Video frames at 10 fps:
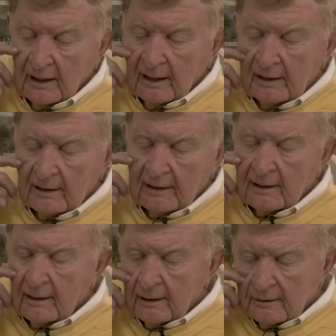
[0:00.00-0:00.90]
And
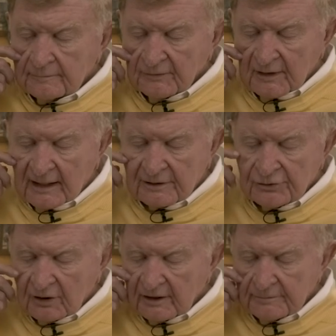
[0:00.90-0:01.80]
he uh,
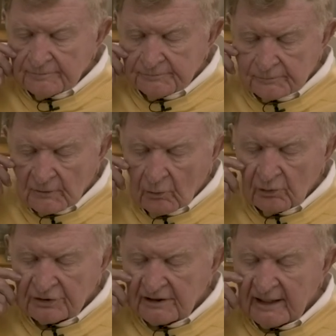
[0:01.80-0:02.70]
actually
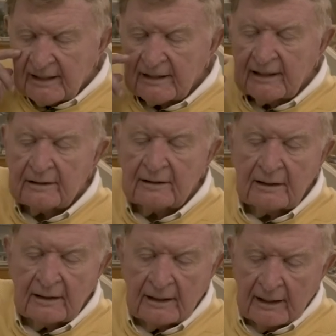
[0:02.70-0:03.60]
was staying in,
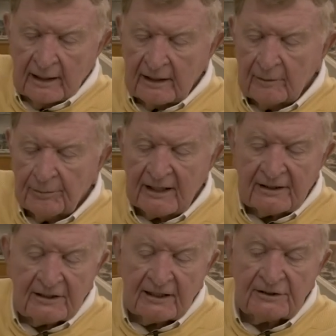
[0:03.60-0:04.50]
in a
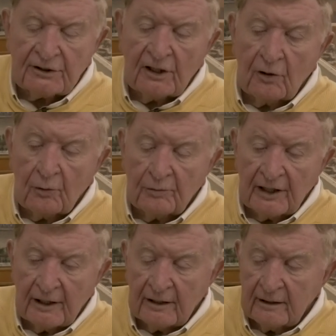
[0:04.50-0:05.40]
plantation home
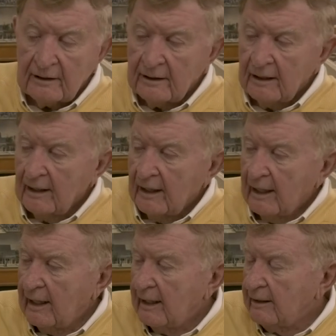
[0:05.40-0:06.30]
there.
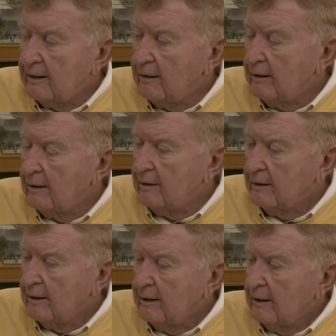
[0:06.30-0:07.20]
And uh,
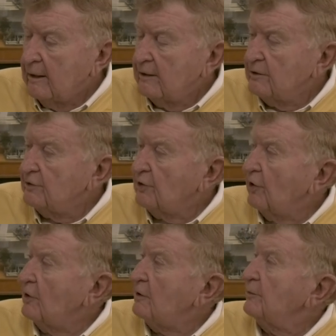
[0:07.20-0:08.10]

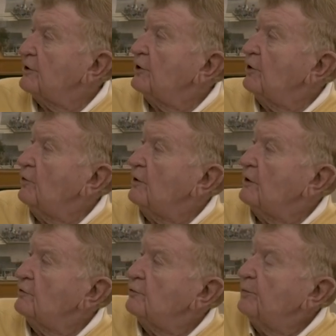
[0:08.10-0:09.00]
Colonel McEwen,
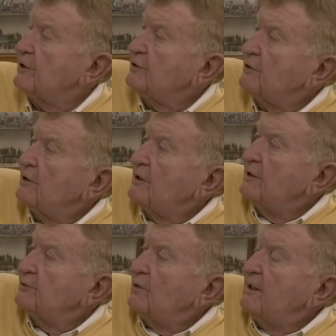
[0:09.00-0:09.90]
whose
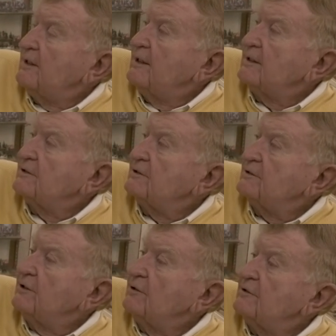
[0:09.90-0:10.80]
picture is right next to
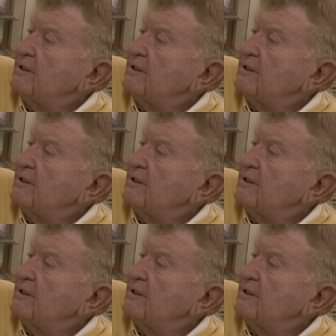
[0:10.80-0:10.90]
General